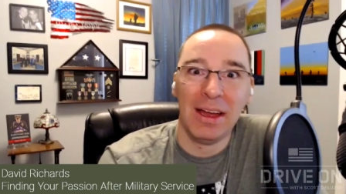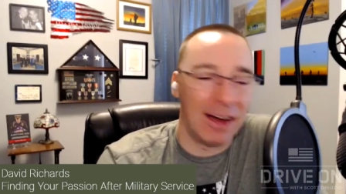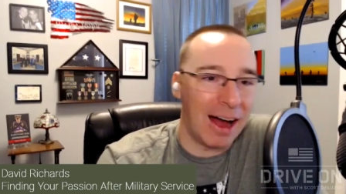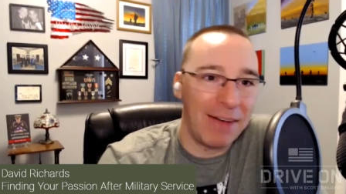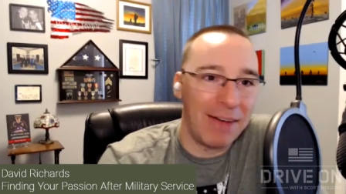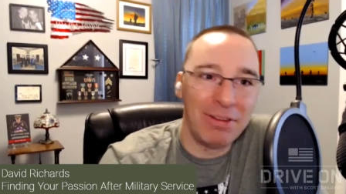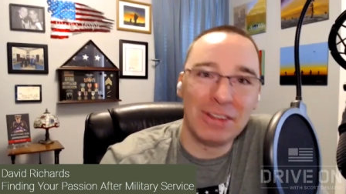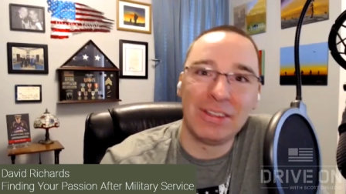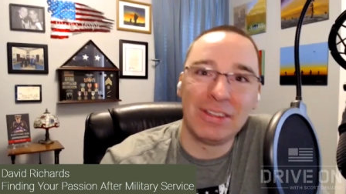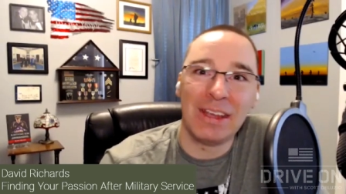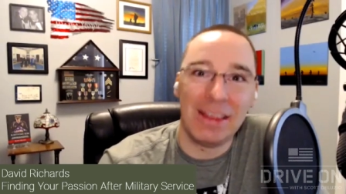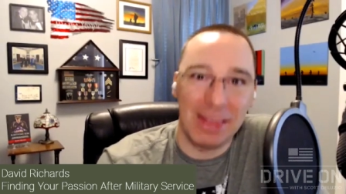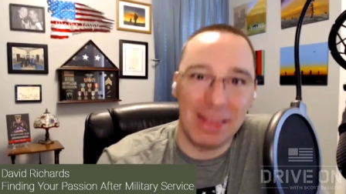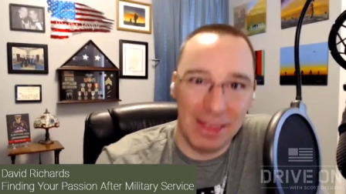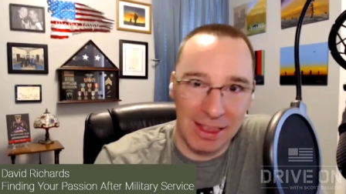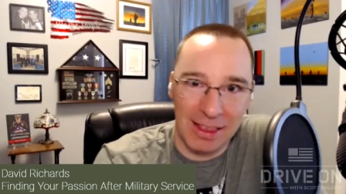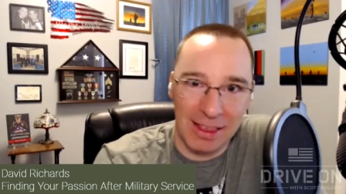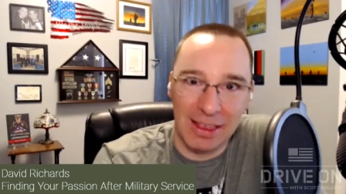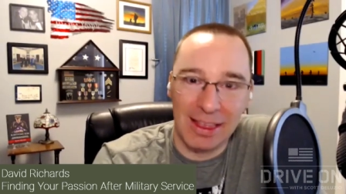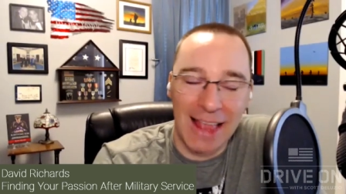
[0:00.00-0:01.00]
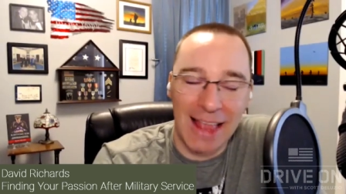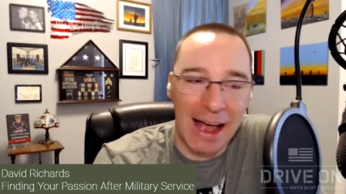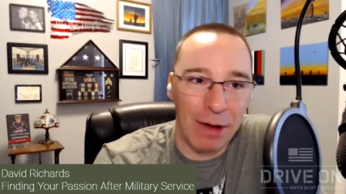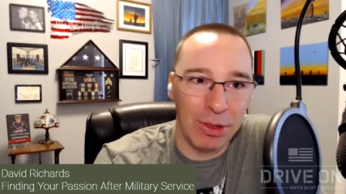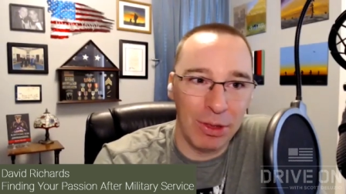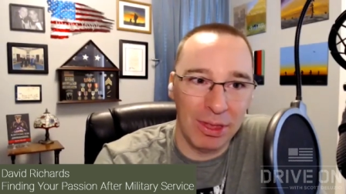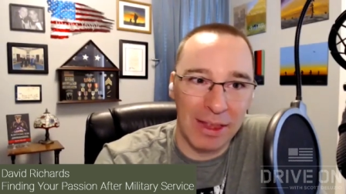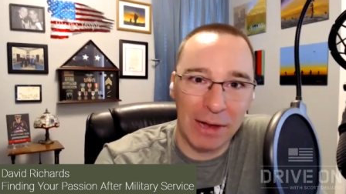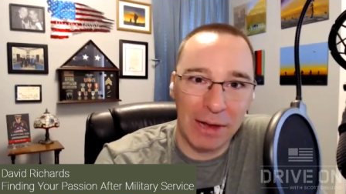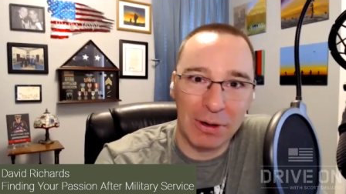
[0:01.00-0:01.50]
Obviously,
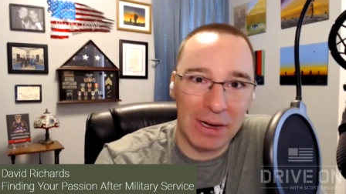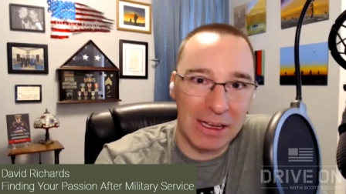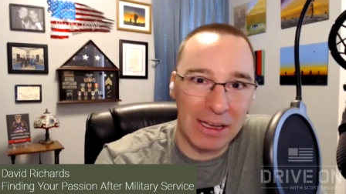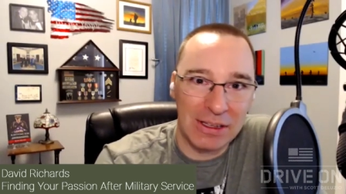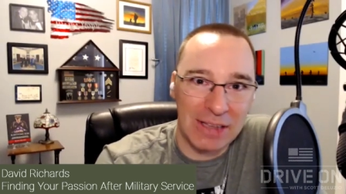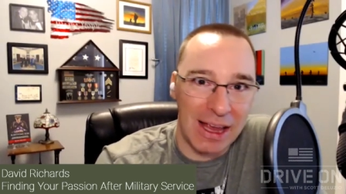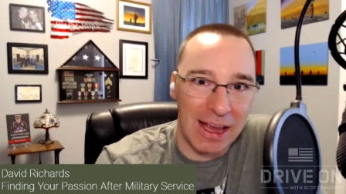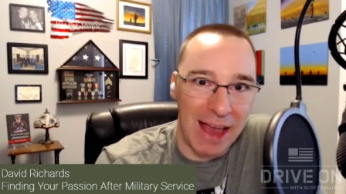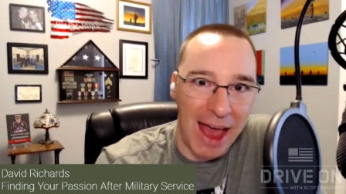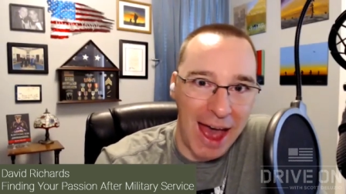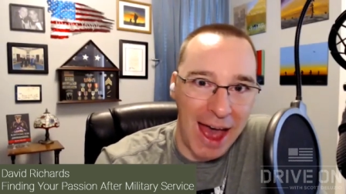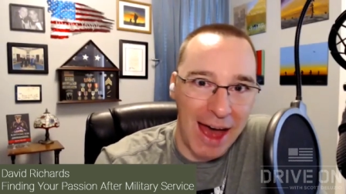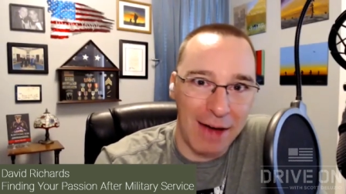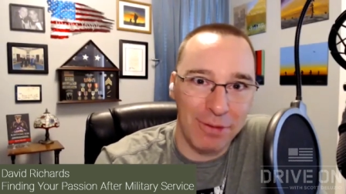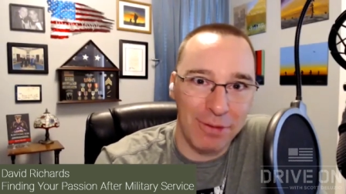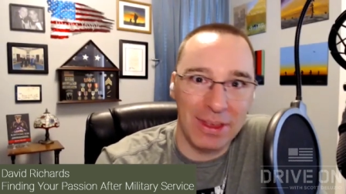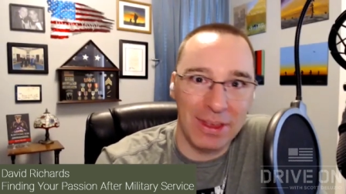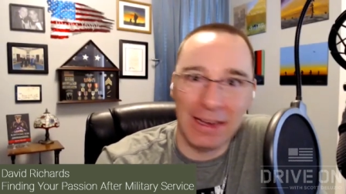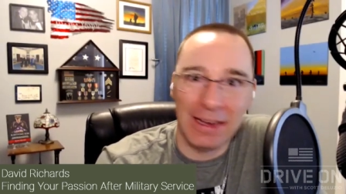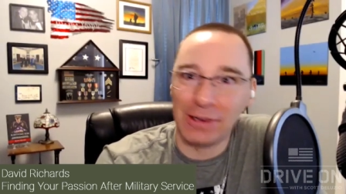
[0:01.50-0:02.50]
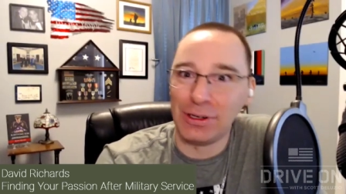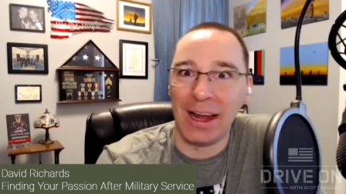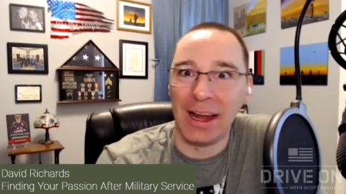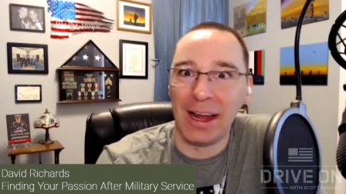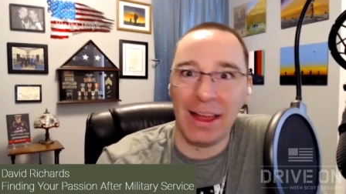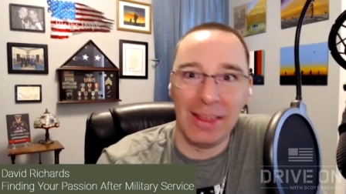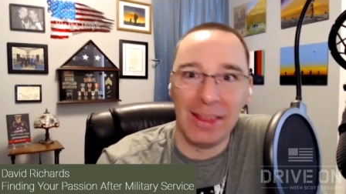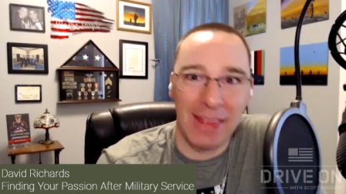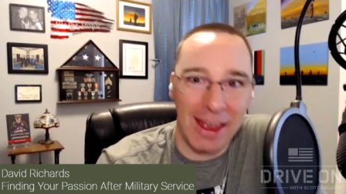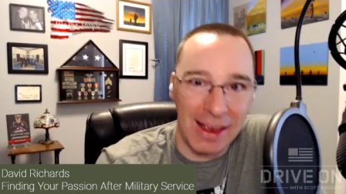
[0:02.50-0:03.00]
now nowadays they have the
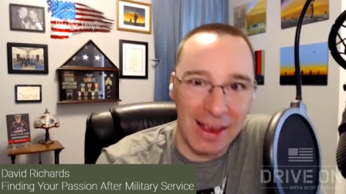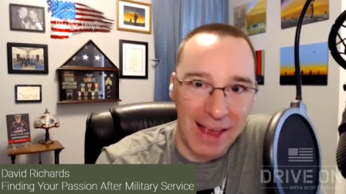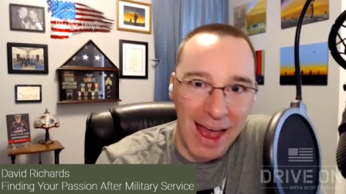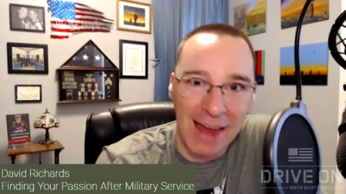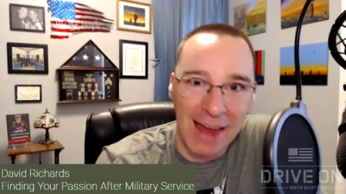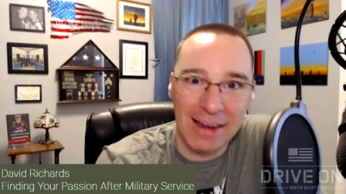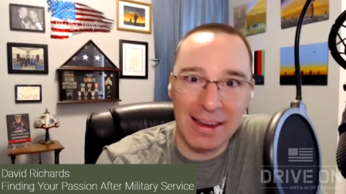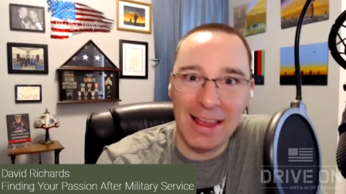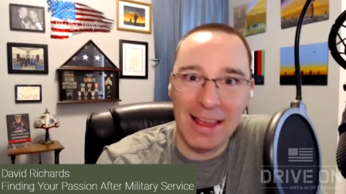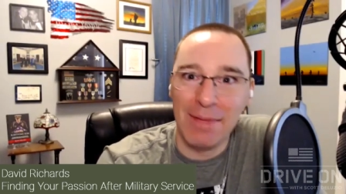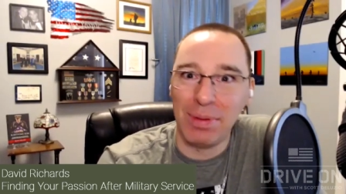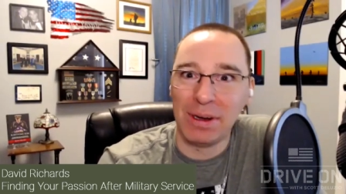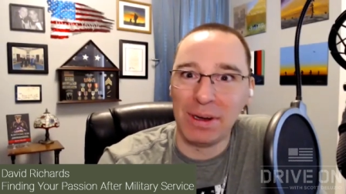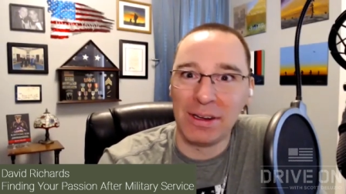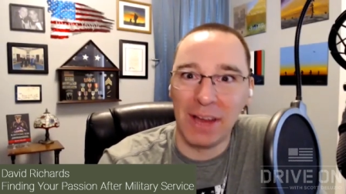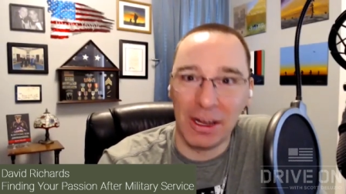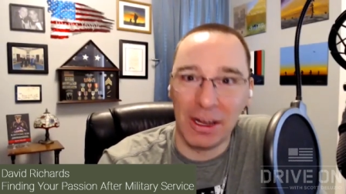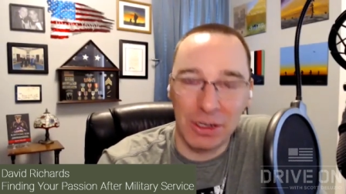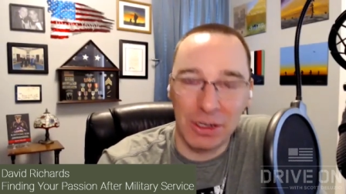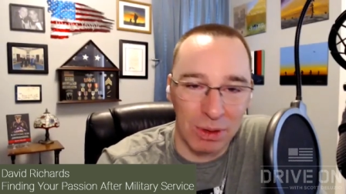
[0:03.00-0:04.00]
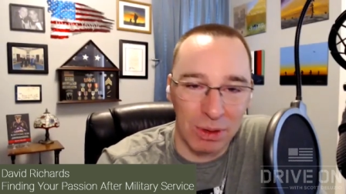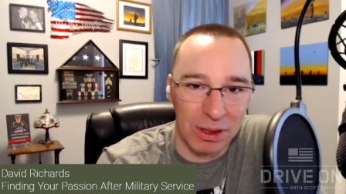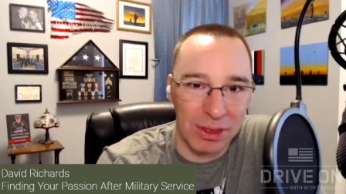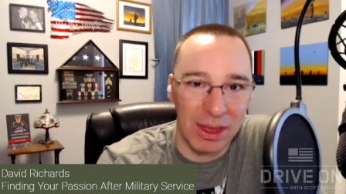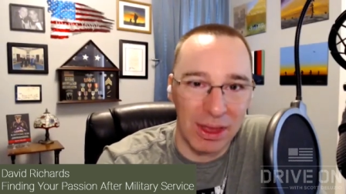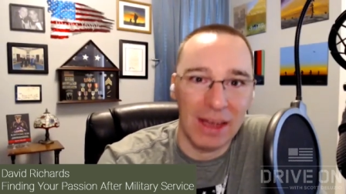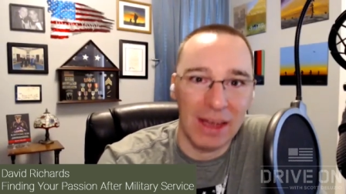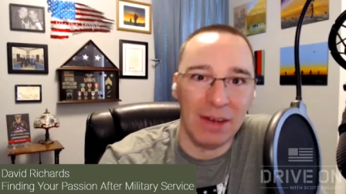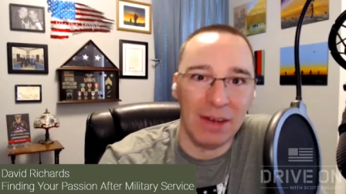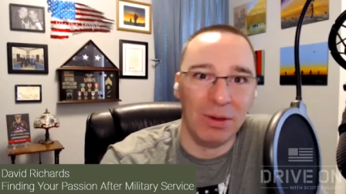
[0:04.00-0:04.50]
internet and they can keep in touch with
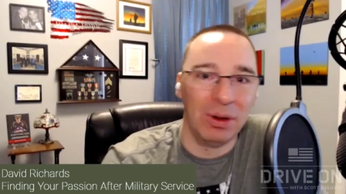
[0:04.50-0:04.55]
yep.